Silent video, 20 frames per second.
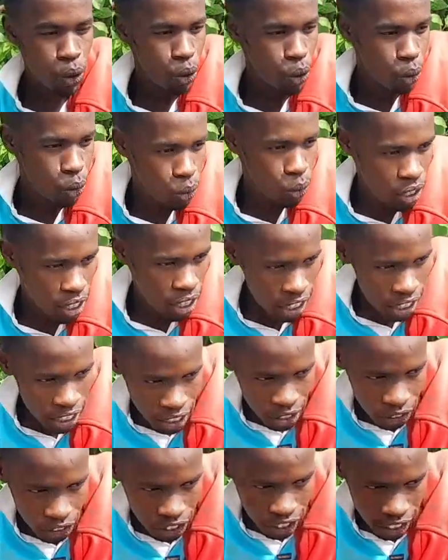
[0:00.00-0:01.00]
To this
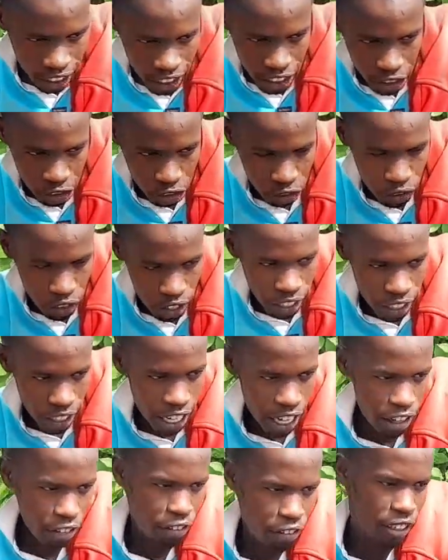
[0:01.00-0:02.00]
society of the
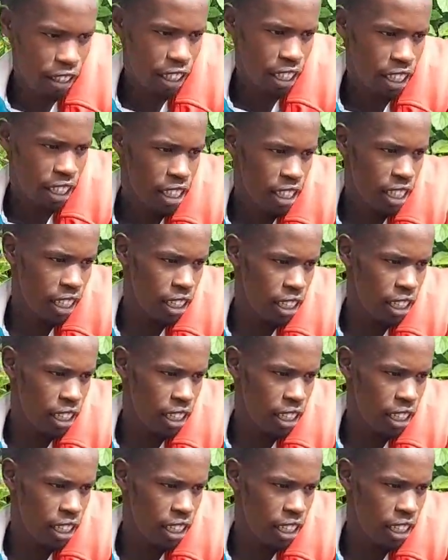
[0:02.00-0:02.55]
Africans, right?